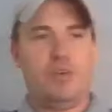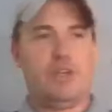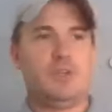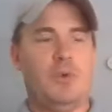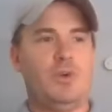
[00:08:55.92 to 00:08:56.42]

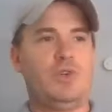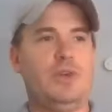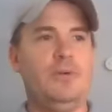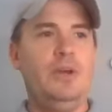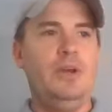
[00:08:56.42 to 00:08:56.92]

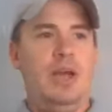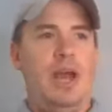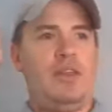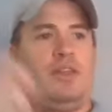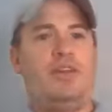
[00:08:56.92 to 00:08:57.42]
exposure.
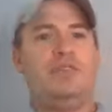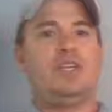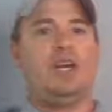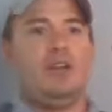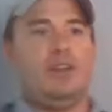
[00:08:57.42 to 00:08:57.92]
And then they've
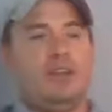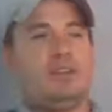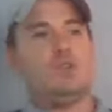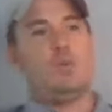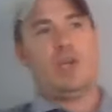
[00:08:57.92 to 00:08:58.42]
said, this
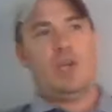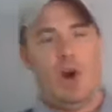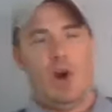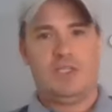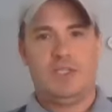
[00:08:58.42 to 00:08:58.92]
is what it
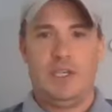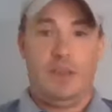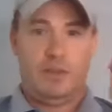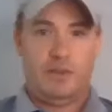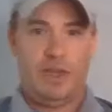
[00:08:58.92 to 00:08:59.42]
cost in
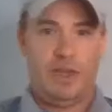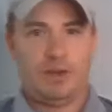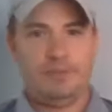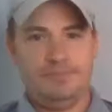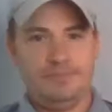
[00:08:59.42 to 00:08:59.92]
this
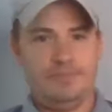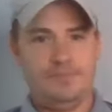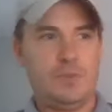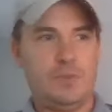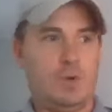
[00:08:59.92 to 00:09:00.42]
year.
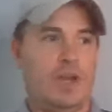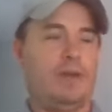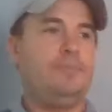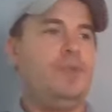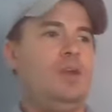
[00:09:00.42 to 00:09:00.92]
Okay.
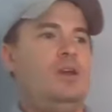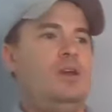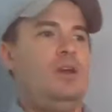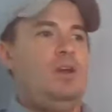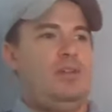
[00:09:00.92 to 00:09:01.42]

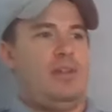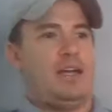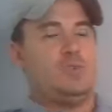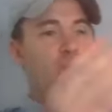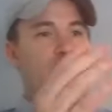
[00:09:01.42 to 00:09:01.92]
And that
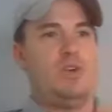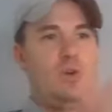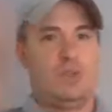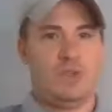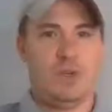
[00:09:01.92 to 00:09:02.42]
is what is
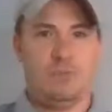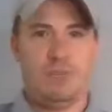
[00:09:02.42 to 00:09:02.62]
known as the